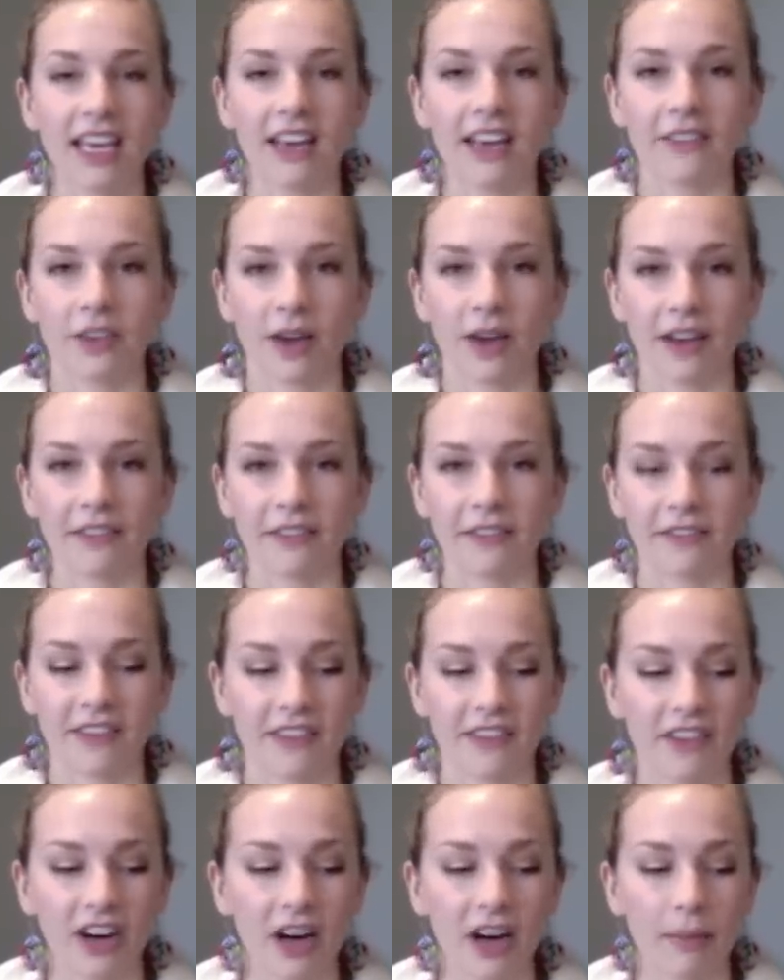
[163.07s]
If you have a
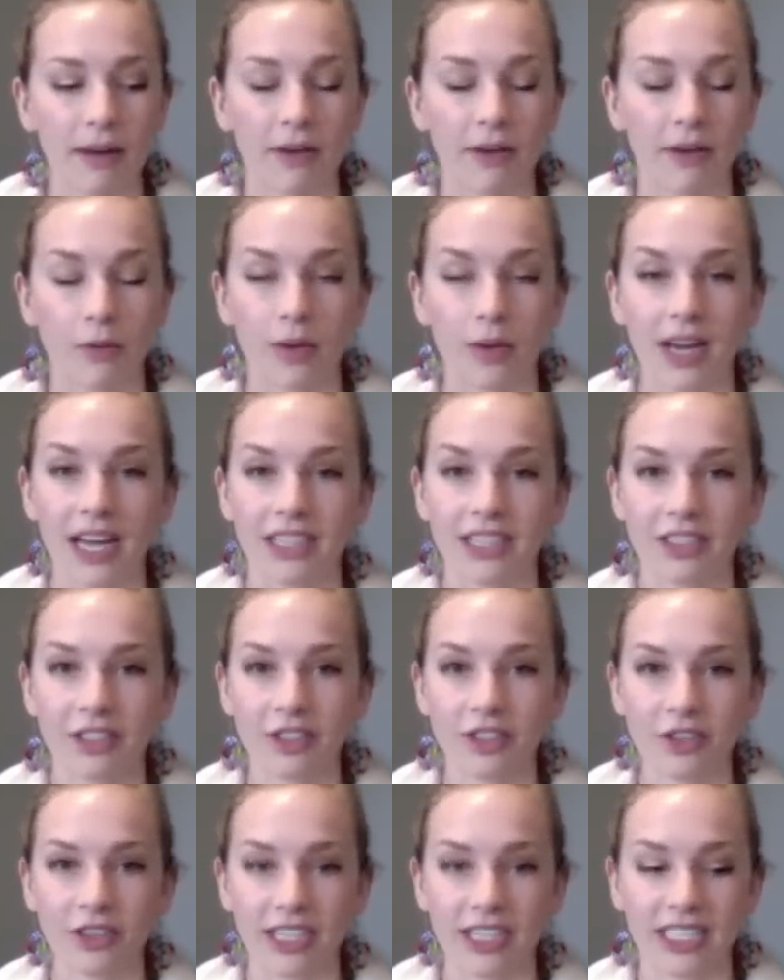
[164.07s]
fever above 100
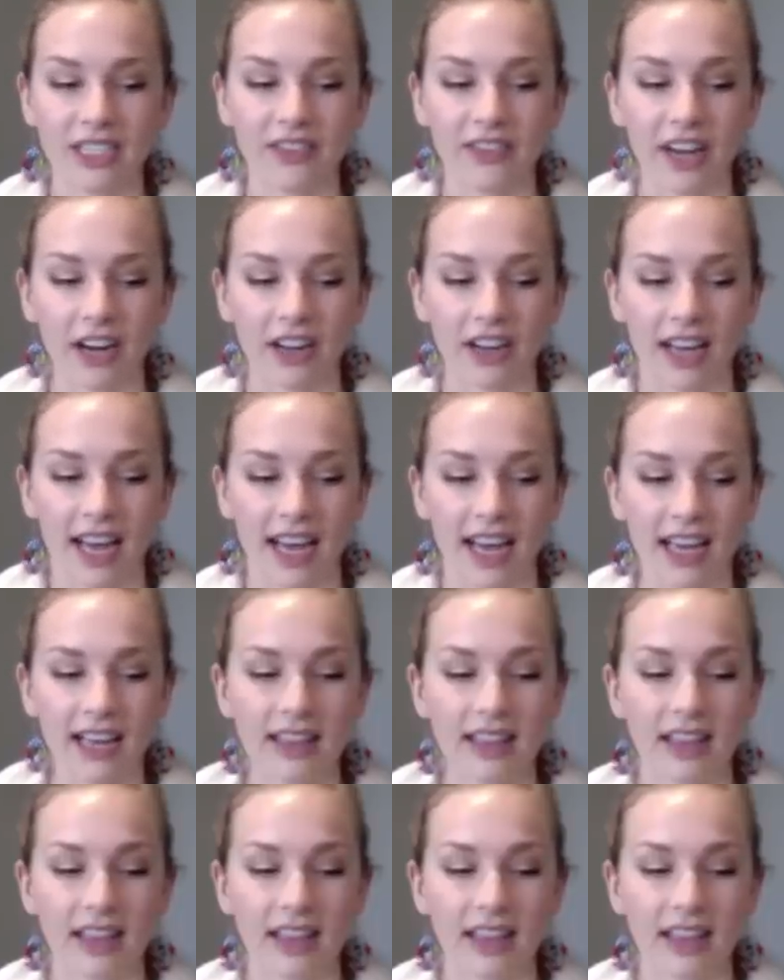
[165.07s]
degrees Fahrenheit